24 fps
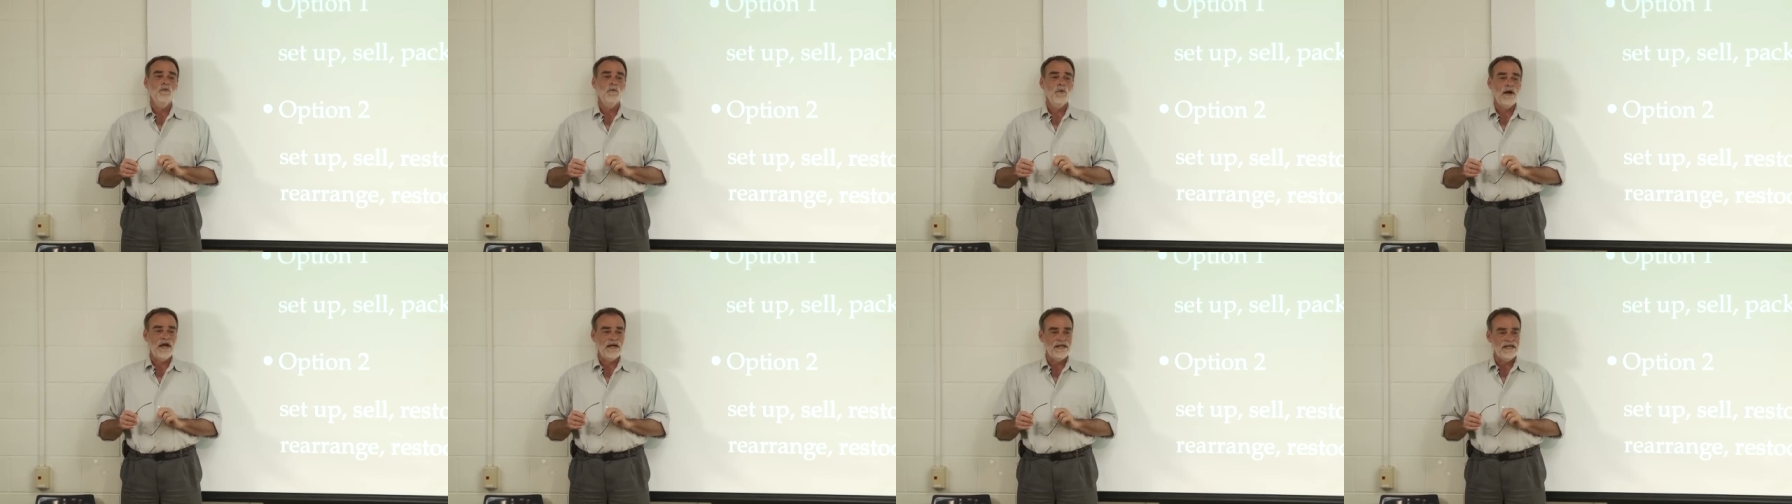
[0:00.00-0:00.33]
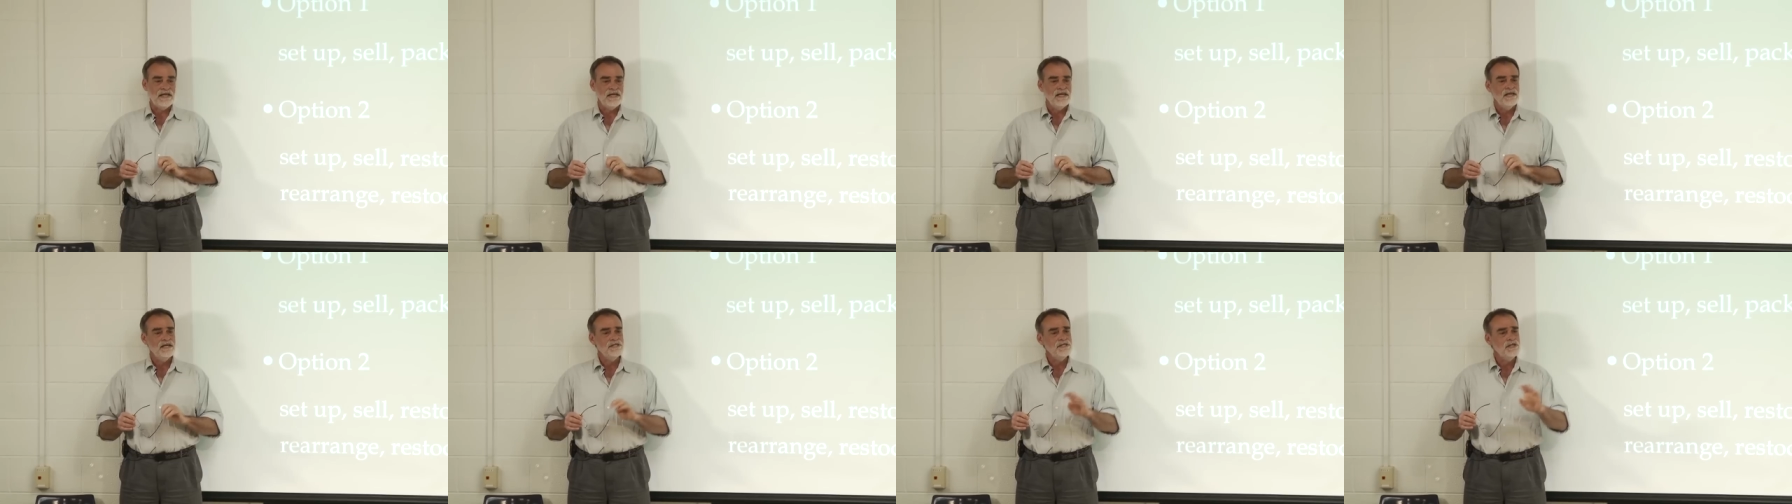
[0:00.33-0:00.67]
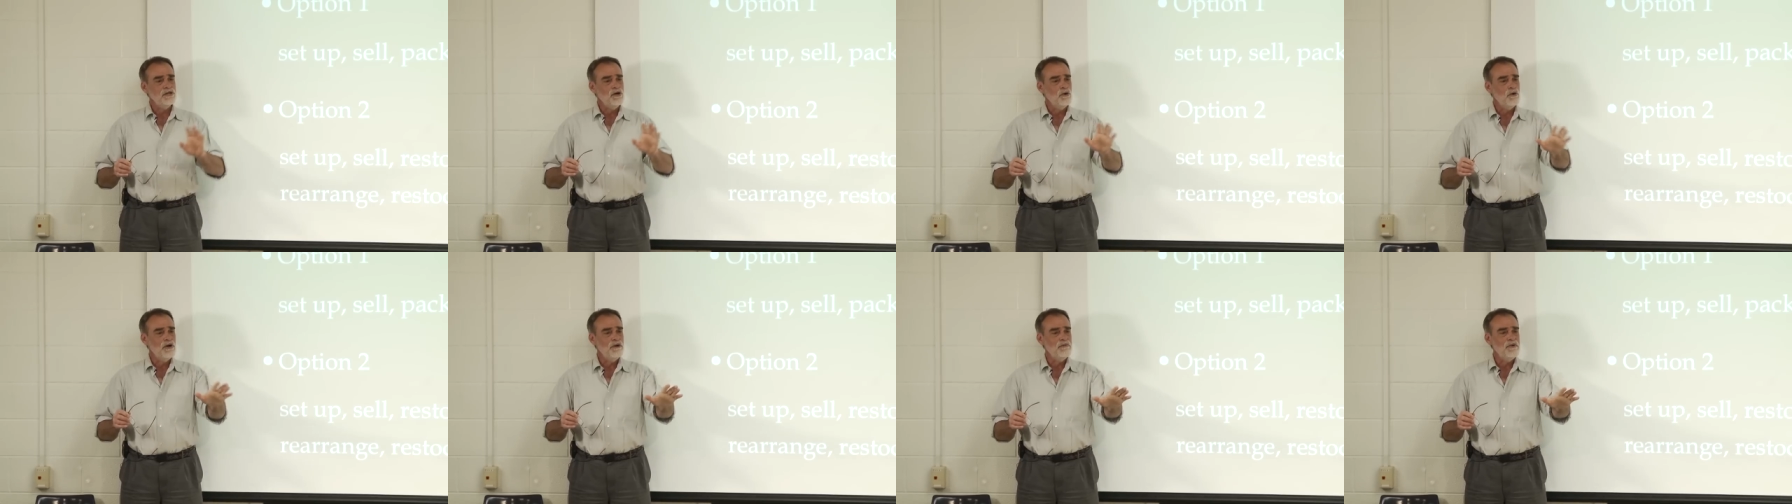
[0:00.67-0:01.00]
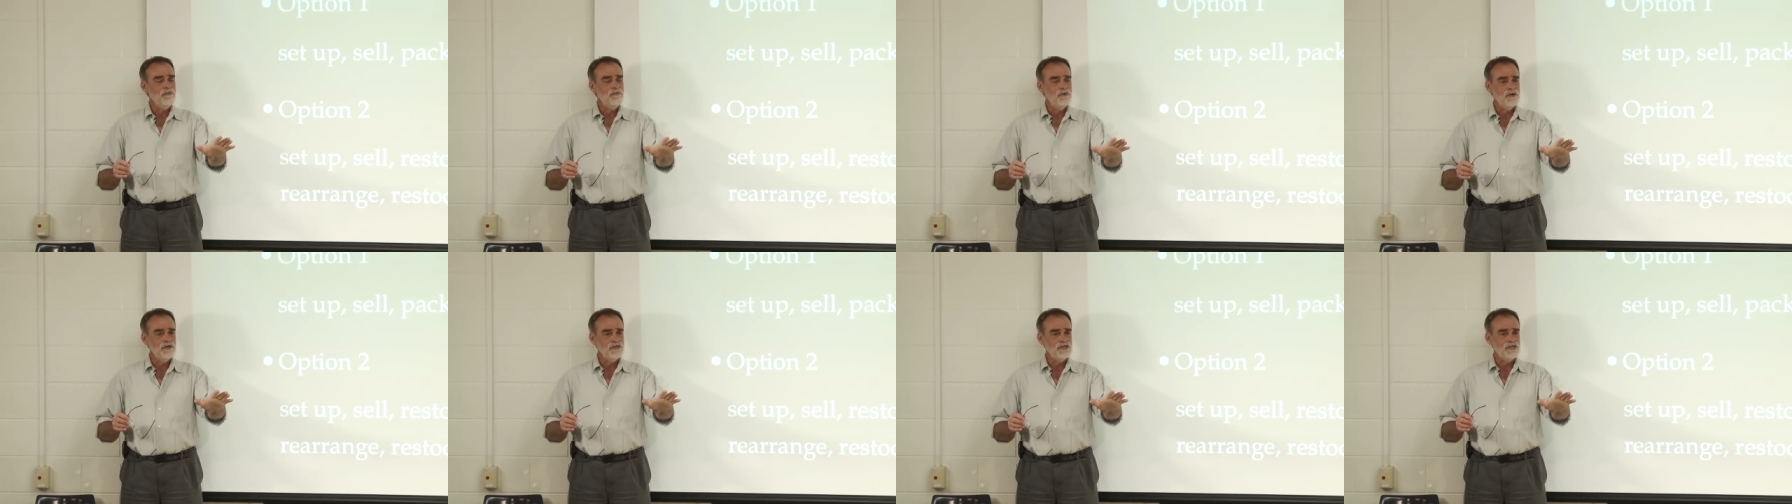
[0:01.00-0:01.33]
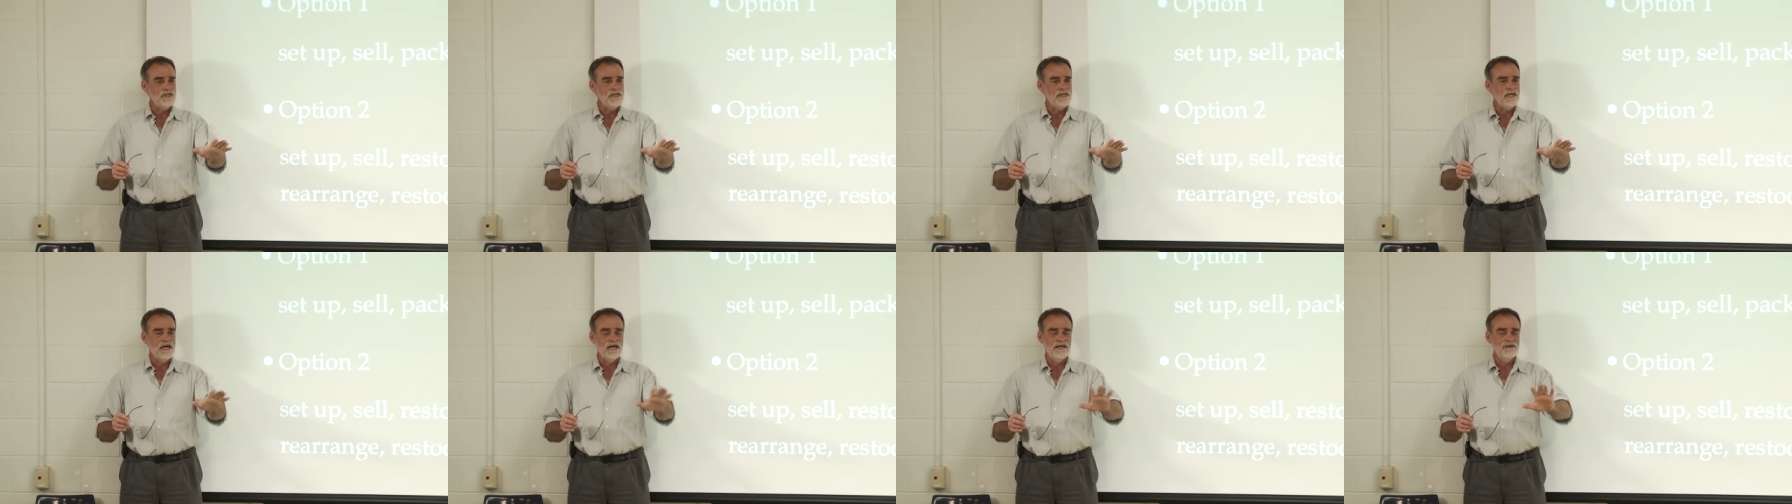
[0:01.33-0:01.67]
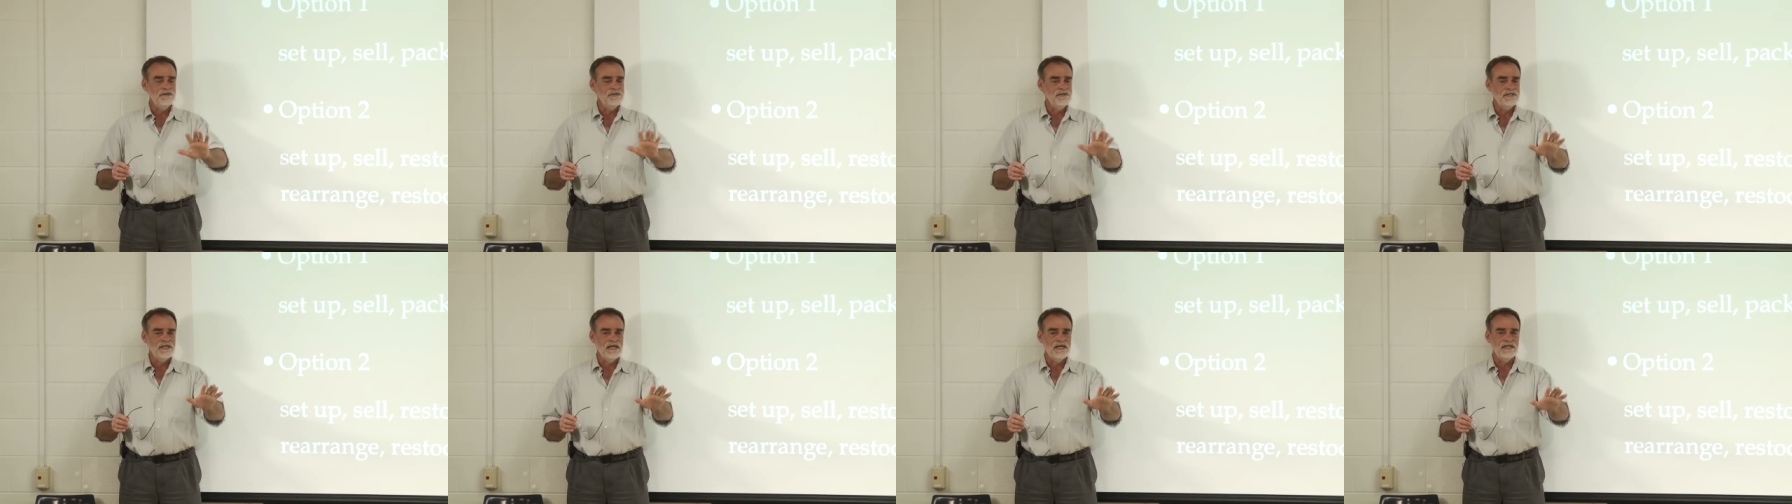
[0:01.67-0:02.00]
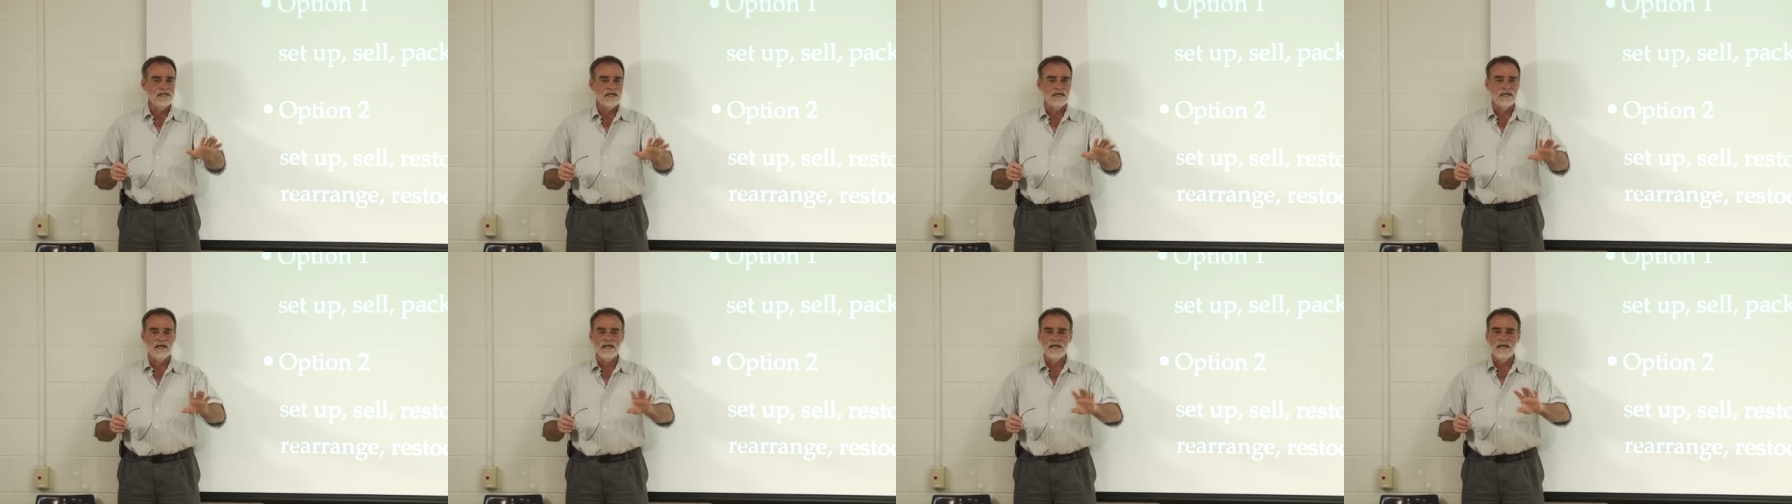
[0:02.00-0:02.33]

waiting, because they don't want to be pushy. I understand that.